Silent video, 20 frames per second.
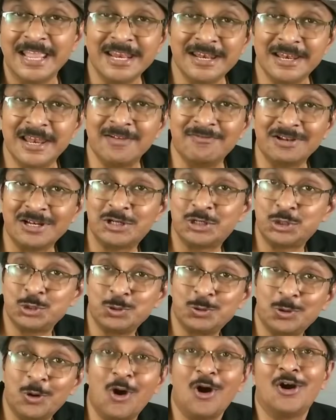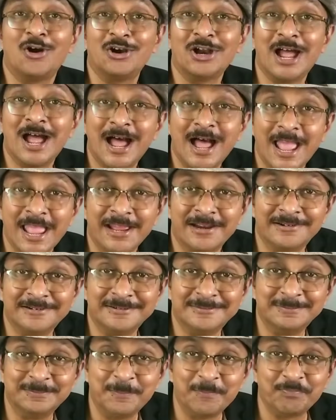in level 2 or
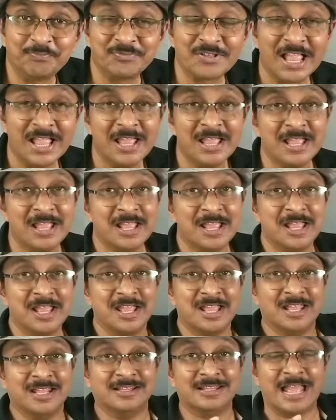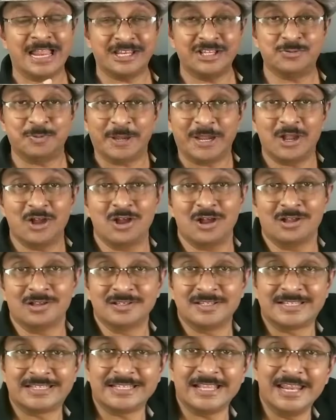higher. That is
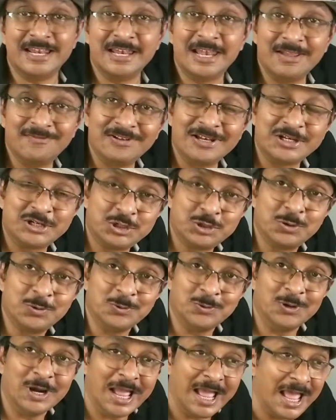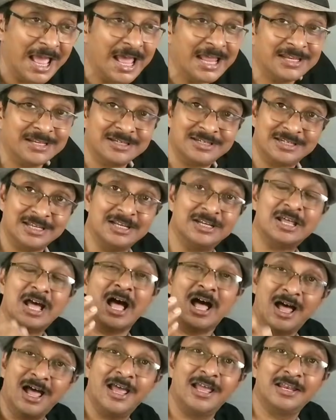because in level 2 and in the
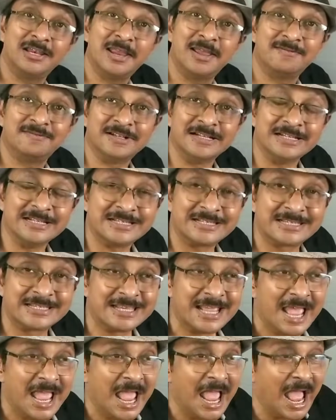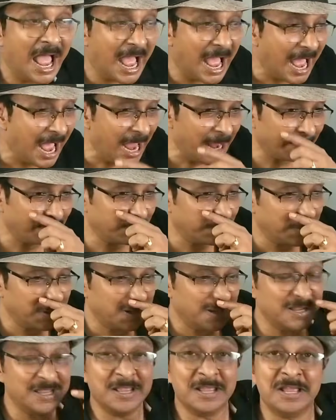higher levels, I am
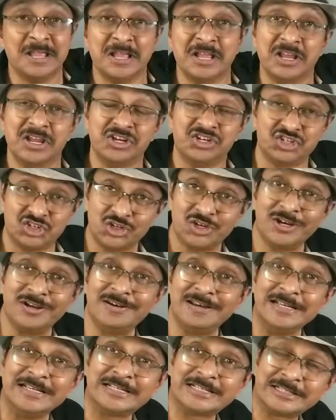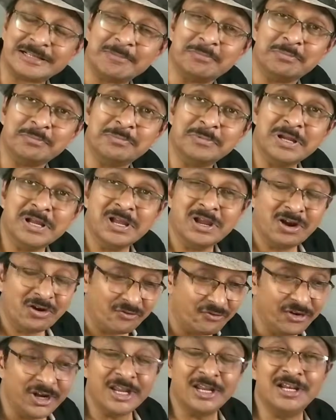sharing some
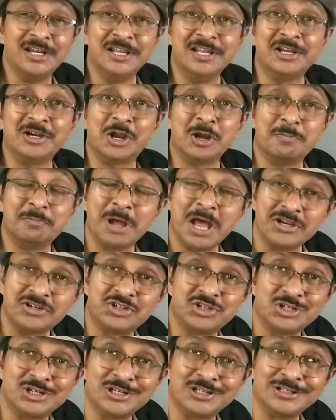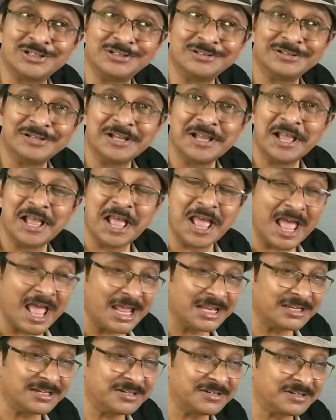really commercial
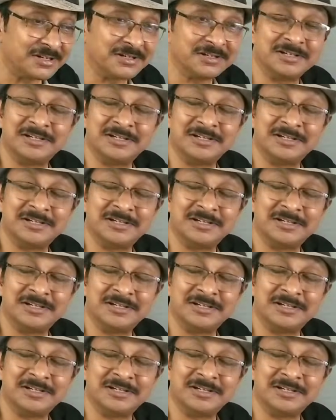and